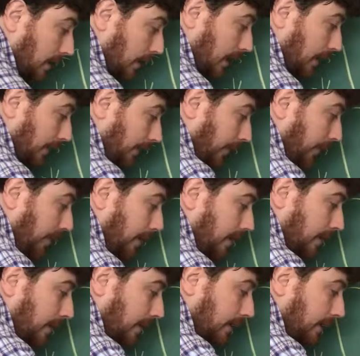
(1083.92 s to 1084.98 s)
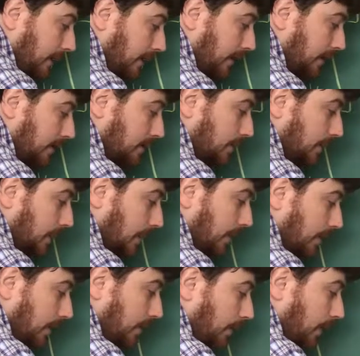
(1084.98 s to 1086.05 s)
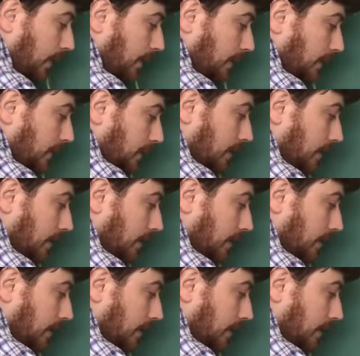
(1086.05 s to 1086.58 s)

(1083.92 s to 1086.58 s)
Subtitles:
f is 1 to 1.